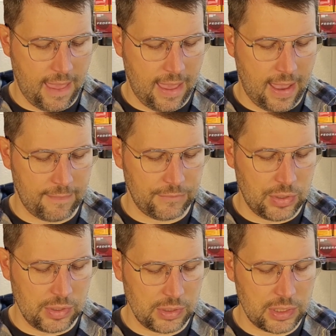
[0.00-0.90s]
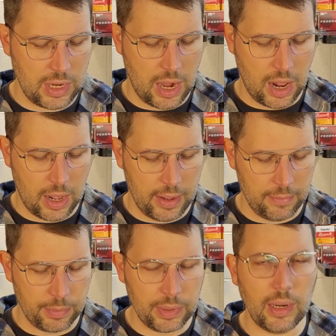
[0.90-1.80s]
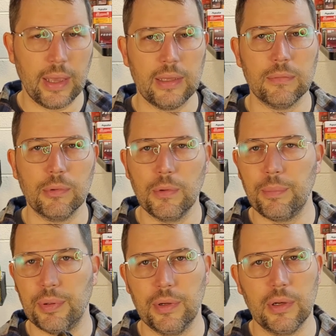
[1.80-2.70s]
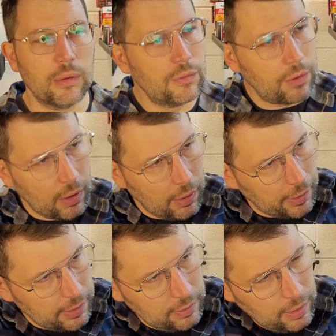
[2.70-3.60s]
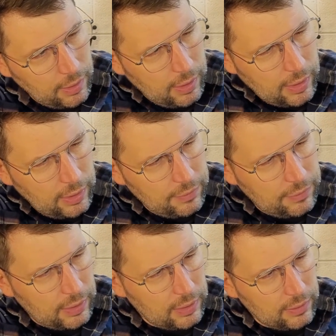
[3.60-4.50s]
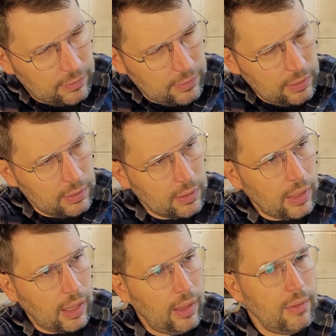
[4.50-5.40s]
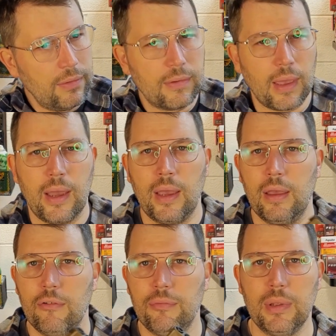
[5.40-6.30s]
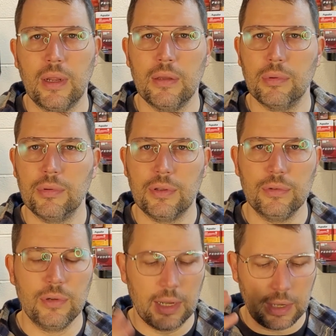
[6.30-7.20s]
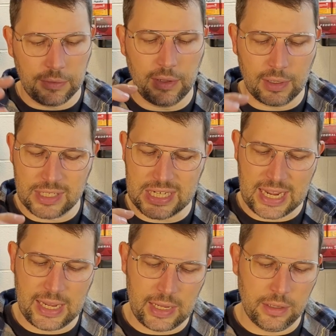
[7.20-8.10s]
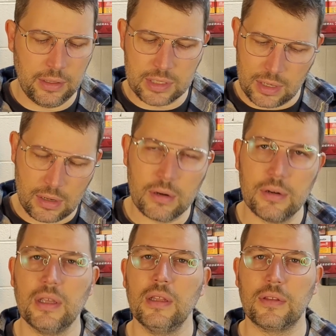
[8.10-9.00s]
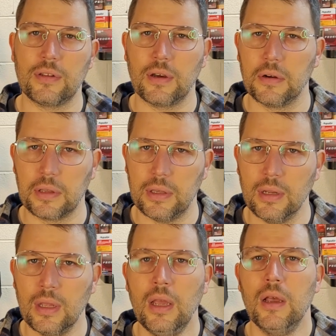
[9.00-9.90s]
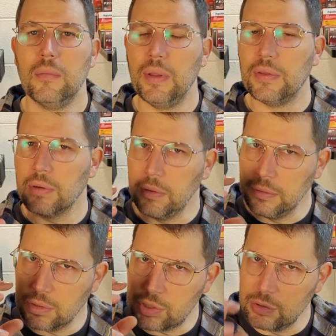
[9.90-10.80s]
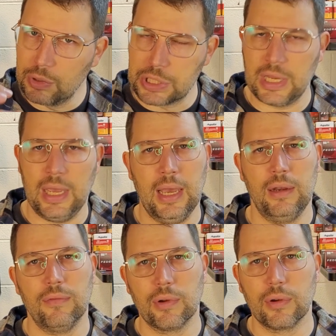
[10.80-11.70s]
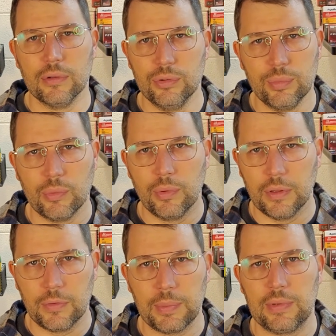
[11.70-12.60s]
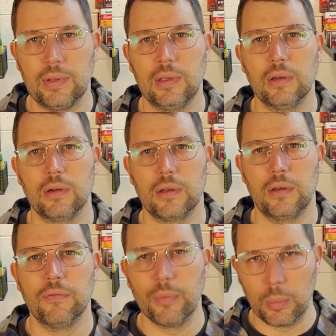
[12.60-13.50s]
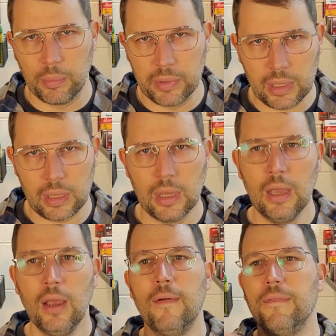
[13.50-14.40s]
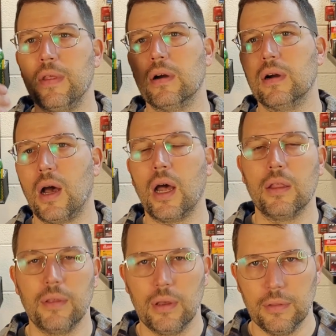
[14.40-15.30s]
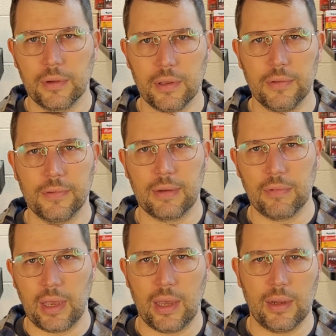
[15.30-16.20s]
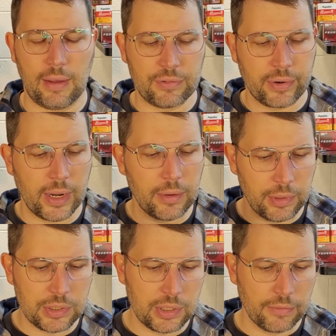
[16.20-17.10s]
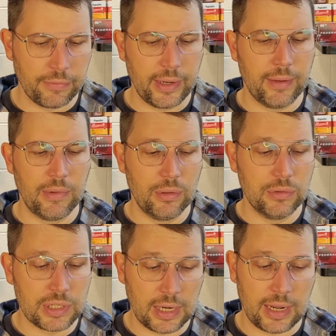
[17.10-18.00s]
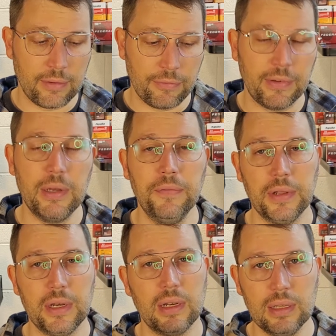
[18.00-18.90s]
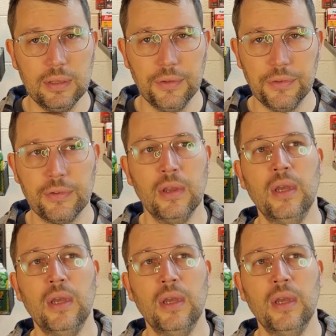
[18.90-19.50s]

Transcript: I've just not been able to put it on target as easy as I have been able to. Like I said, it's tightly, it's not hard to hit the target, but it's hard to shoot as tight of a group with this particular gun for me than a lot of the other guns I've got. I've tried a bunch of different ammos, and I have found that it is,